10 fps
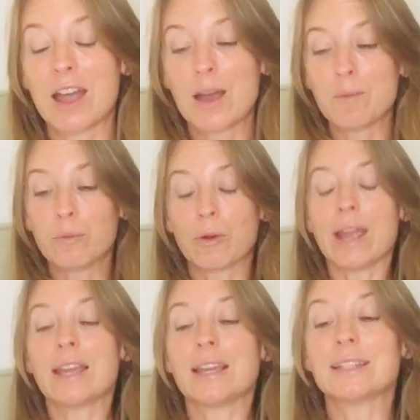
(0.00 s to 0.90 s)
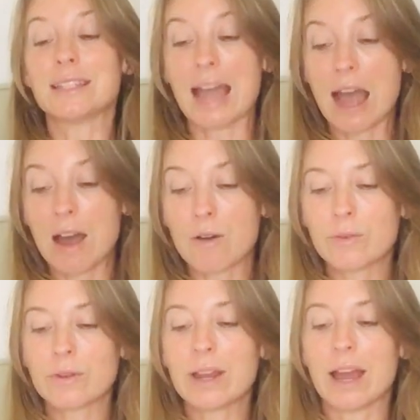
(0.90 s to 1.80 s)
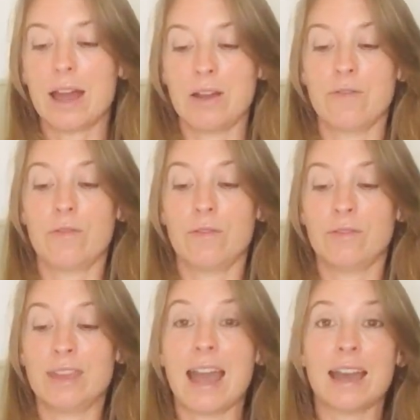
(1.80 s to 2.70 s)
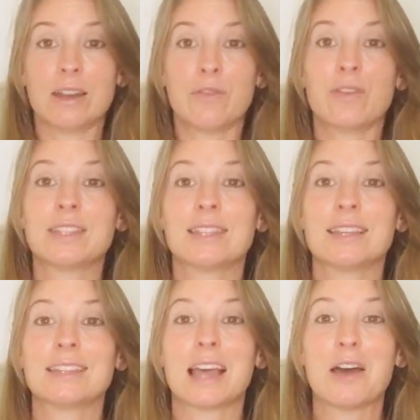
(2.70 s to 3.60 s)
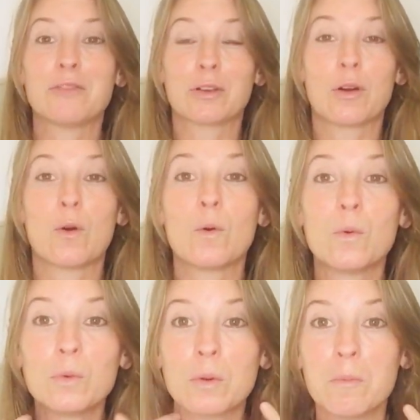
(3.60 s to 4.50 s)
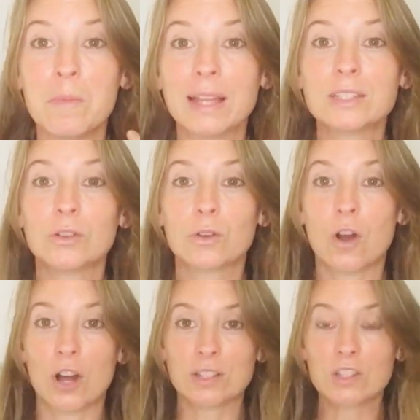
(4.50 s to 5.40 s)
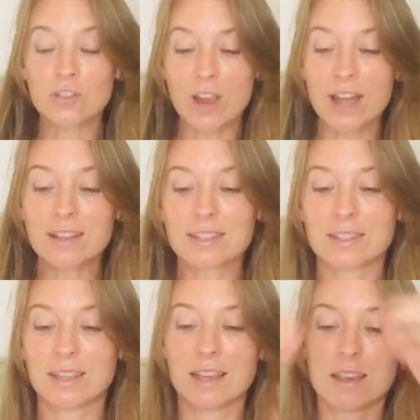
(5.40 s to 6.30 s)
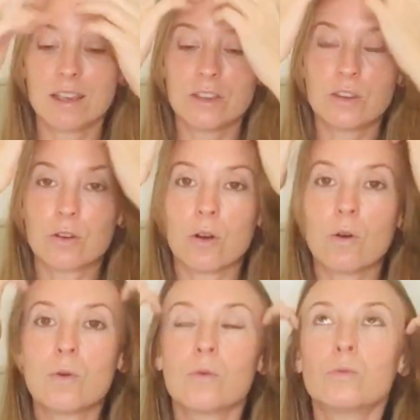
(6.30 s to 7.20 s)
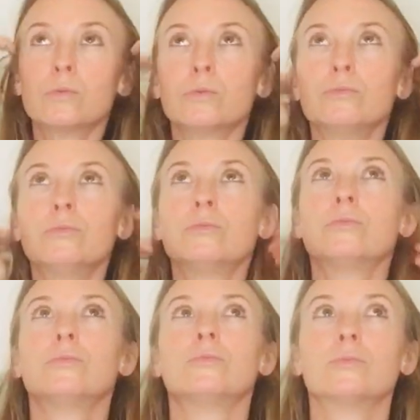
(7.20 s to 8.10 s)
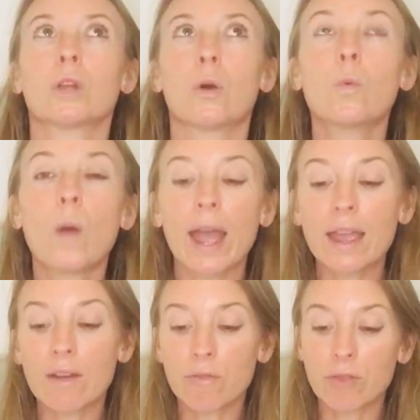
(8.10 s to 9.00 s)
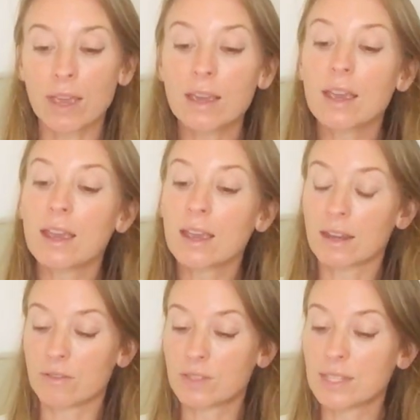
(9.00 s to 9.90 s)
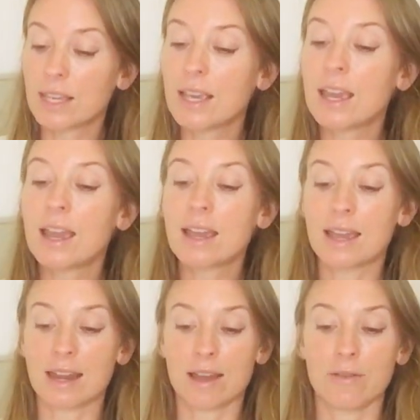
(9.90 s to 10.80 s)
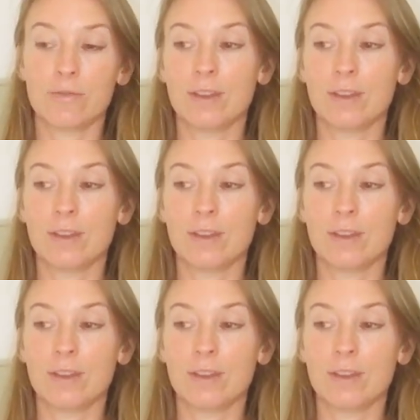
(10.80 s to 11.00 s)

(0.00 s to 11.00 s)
breaking down of the edifices of your own mental constructs, your own way of thinking and of seeing and of